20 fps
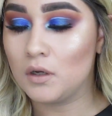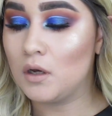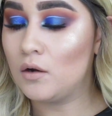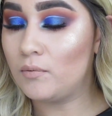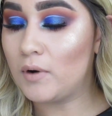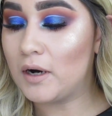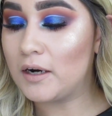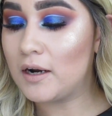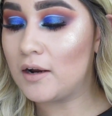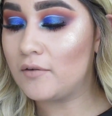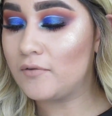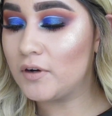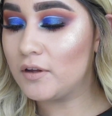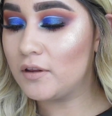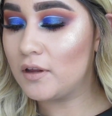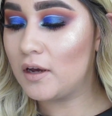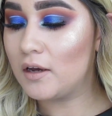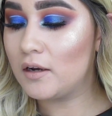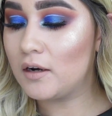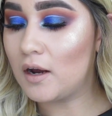Right after
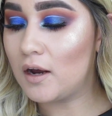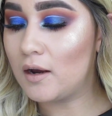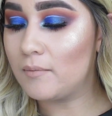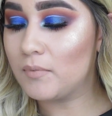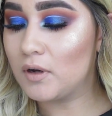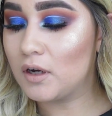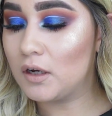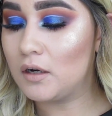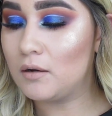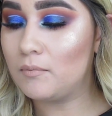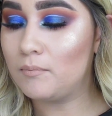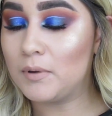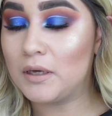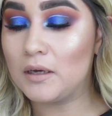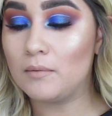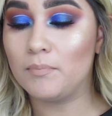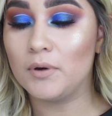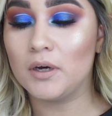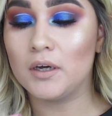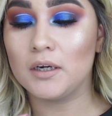that, I'm gonna be
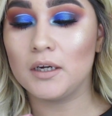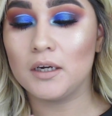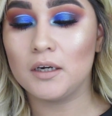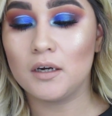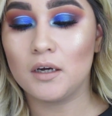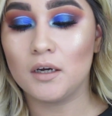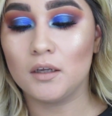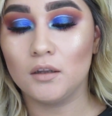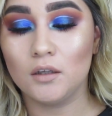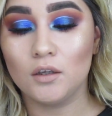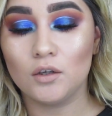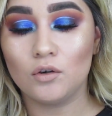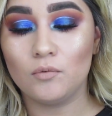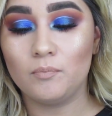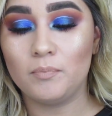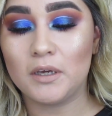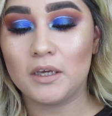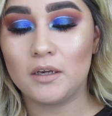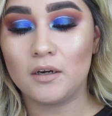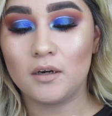putting a little
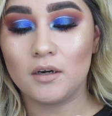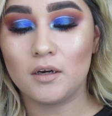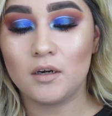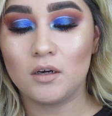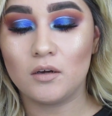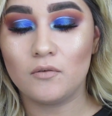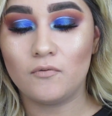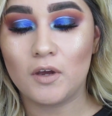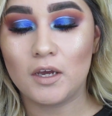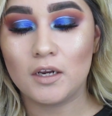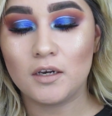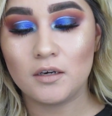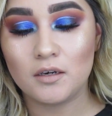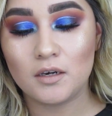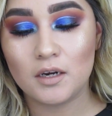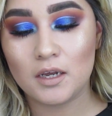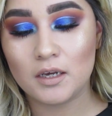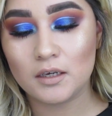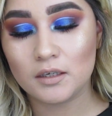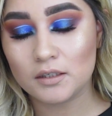bit of
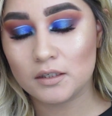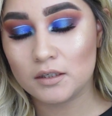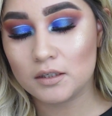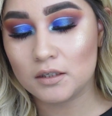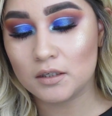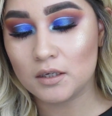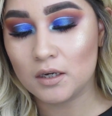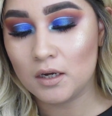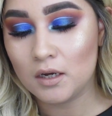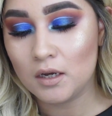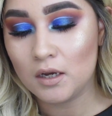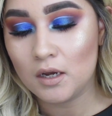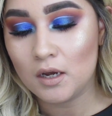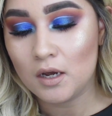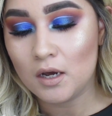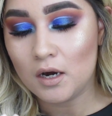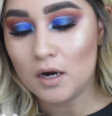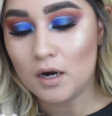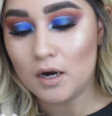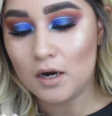NYX
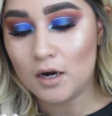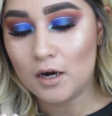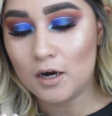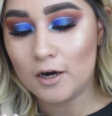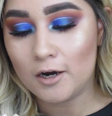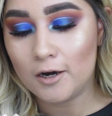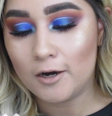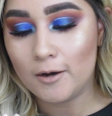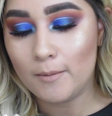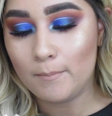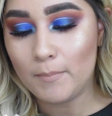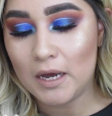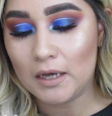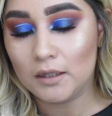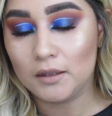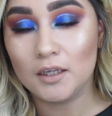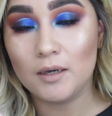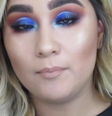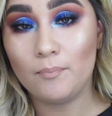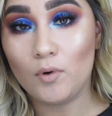
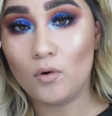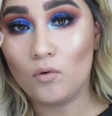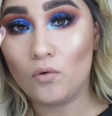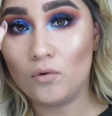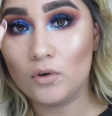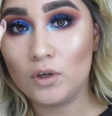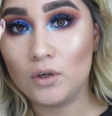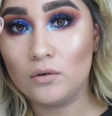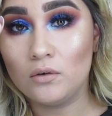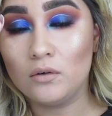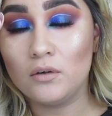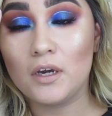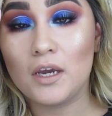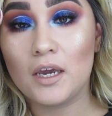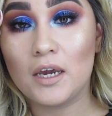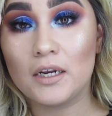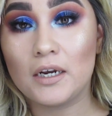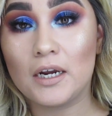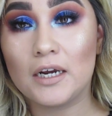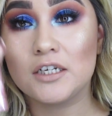lip oil,
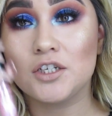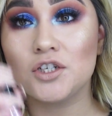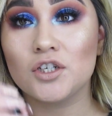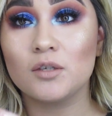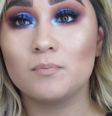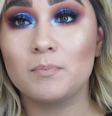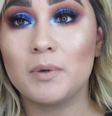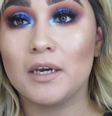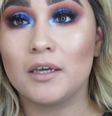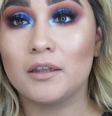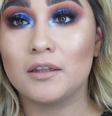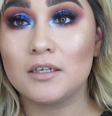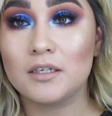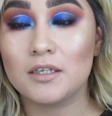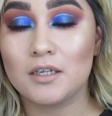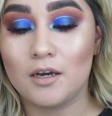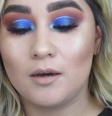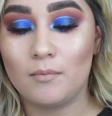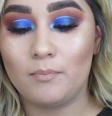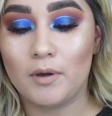and I just picked this
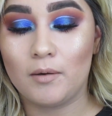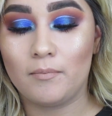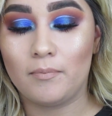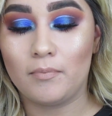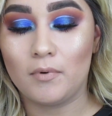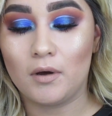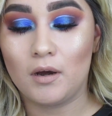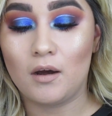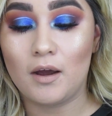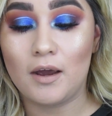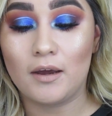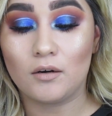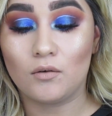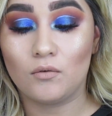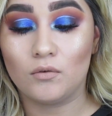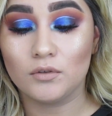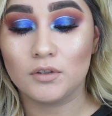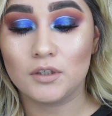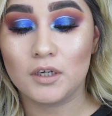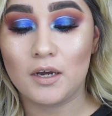up at
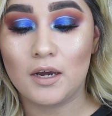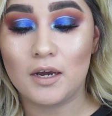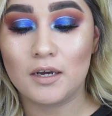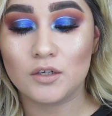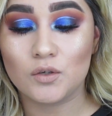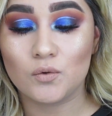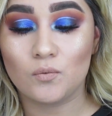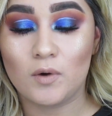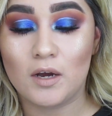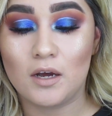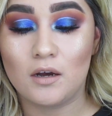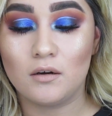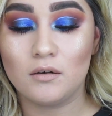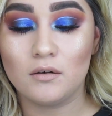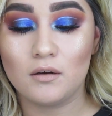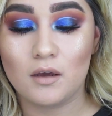Ulta as well.